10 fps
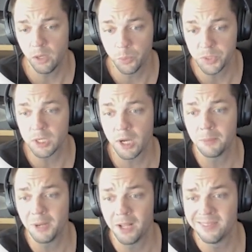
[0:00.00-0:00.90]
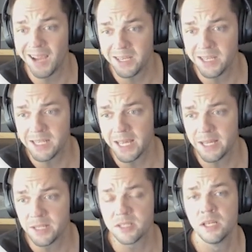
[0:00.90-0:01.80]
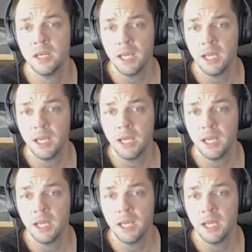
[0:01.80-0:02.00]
And when we talk about 90 days,